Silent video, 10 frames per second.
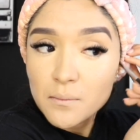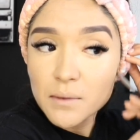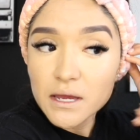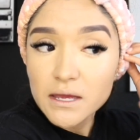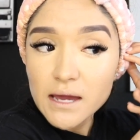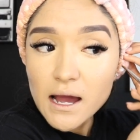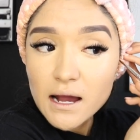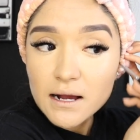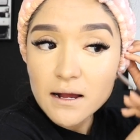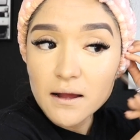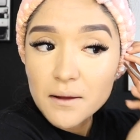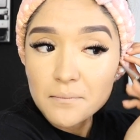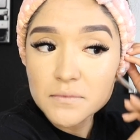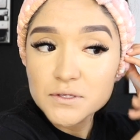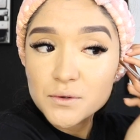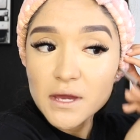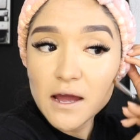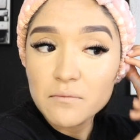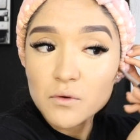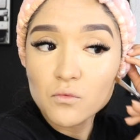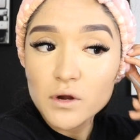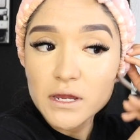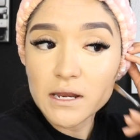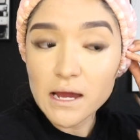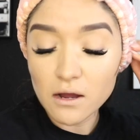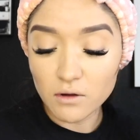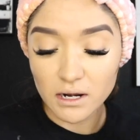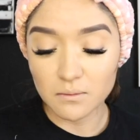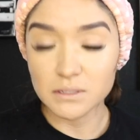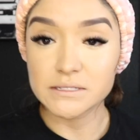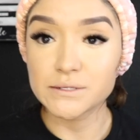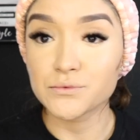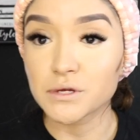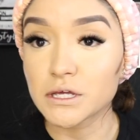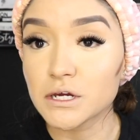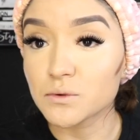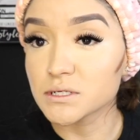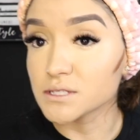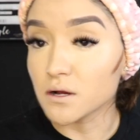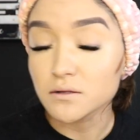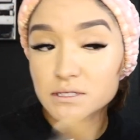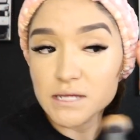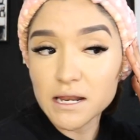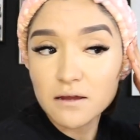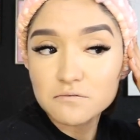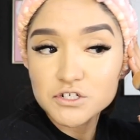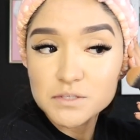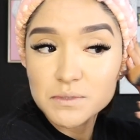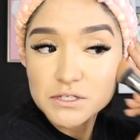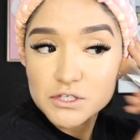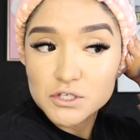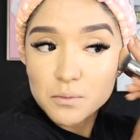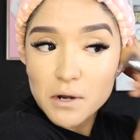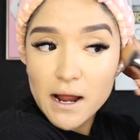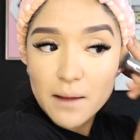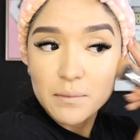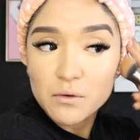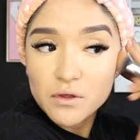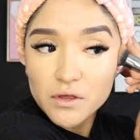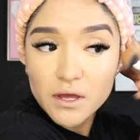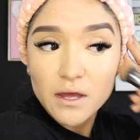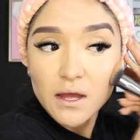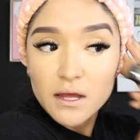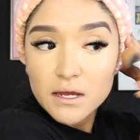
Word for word: But yeah, um, so yeah, I've been working out and I've been seeing really good results, and I've just been super happy with it.